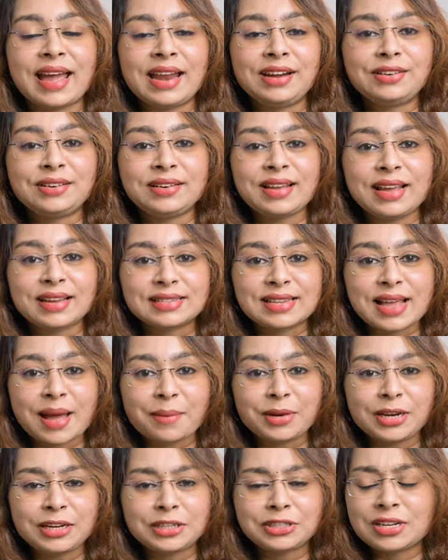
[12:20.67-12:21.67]
entry
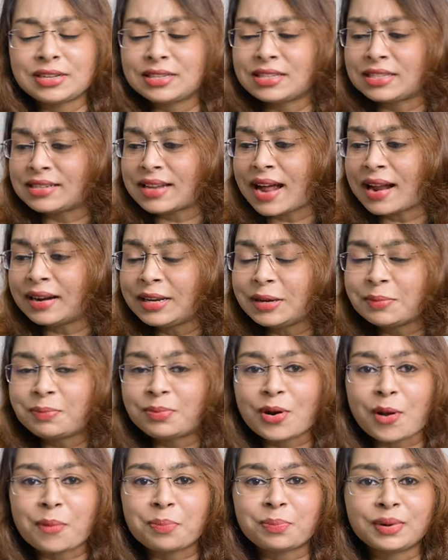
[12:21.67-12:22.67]
examination, study
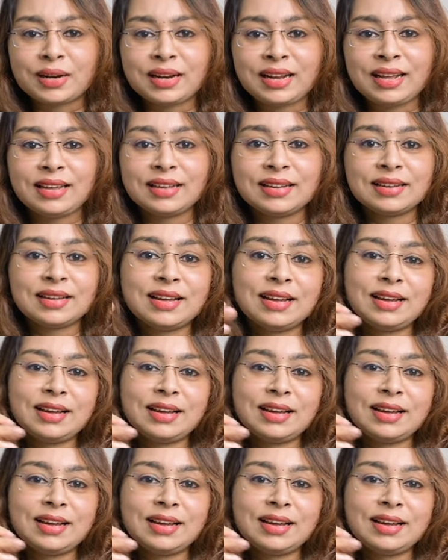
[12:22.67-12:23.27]
properly.